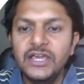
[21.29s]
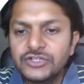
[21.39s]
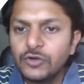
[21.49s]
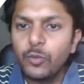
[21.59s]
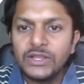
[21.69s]

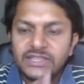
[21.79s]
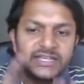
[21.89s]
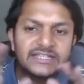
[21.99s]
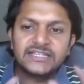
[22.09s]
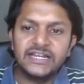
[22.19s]
So one
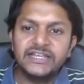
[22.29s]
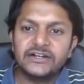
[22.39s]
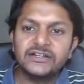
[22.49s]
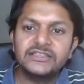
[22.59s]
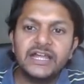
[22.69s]
thing is
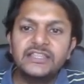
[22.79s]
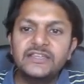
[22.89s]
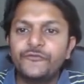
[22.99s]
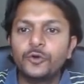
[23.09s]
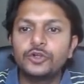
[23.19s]
clear that
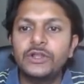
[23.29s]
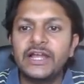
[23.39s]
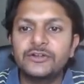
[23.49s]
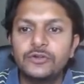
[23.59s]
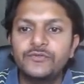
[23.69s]
the
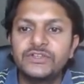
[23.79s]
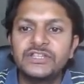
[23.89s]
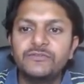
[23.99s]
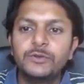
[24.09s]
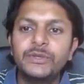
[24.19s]
photoelectron which
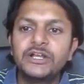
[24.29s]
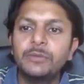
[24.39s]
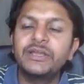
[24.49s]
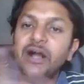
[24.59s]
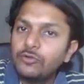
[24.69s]
they would be
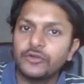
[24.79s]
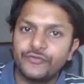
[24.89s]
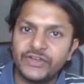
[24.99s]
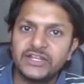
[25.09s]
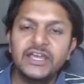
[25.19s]
coming out
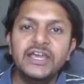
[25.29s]
of it,